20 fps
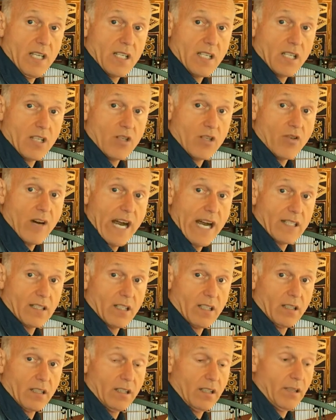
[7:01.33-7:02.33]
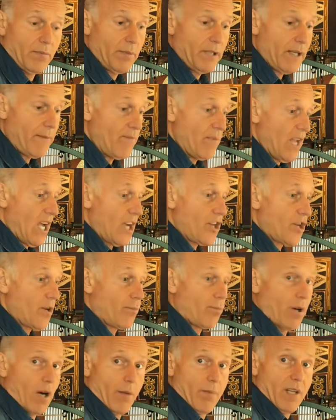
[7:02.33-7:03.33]
is contracted a little bit, and you're
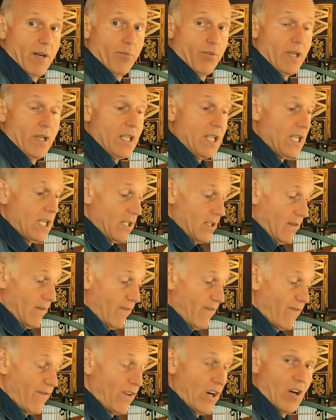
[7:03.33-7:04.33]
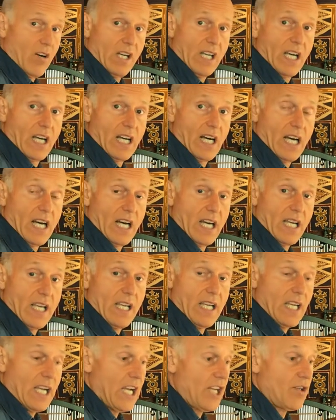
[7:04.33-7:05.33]
probably breathing fairly high,
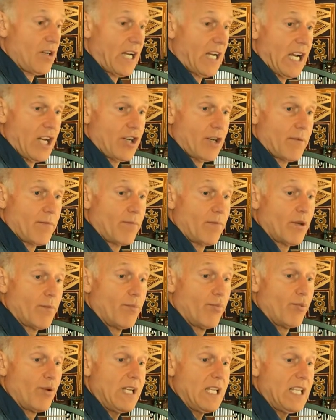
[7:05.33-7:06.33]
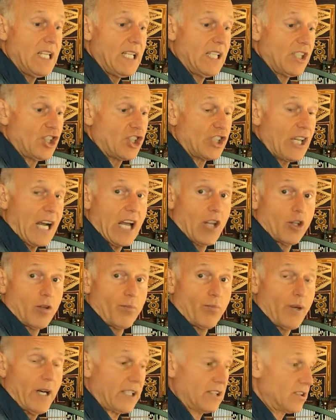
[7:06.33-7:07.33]
and you're breathing shallow
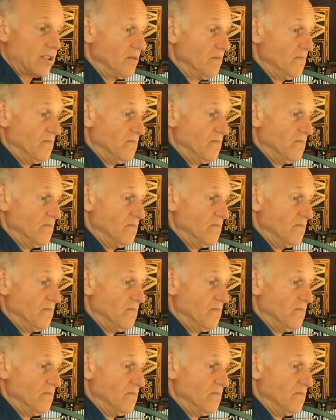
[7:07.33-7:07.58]
breaths,